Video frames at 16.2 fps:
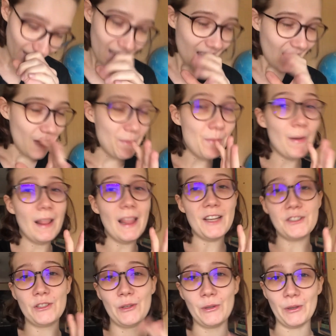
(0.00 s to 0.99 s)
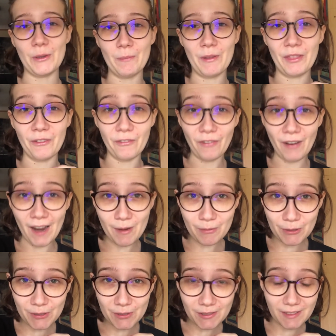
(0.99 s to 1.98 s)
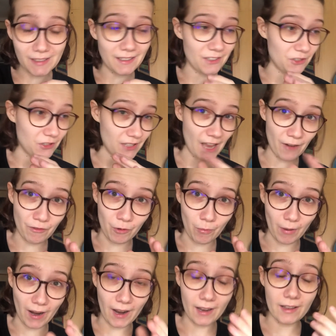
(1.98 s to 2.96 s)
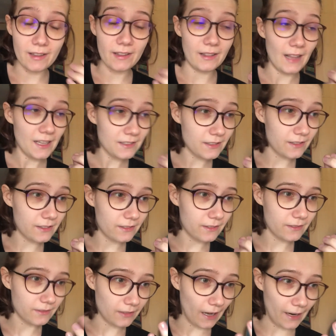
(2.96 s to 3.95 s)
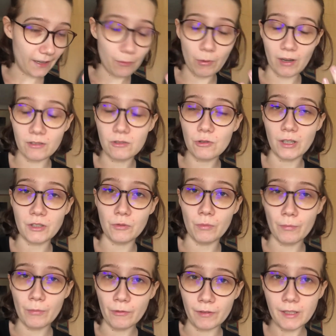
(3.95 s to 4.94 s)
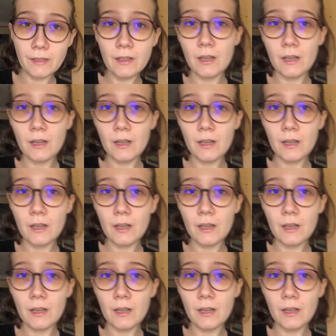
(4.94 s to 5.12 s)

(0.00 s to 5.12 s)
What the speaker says: I mean, my lashes look good, but the fibers, they're just everywhere. Last night, when I tried to remove it,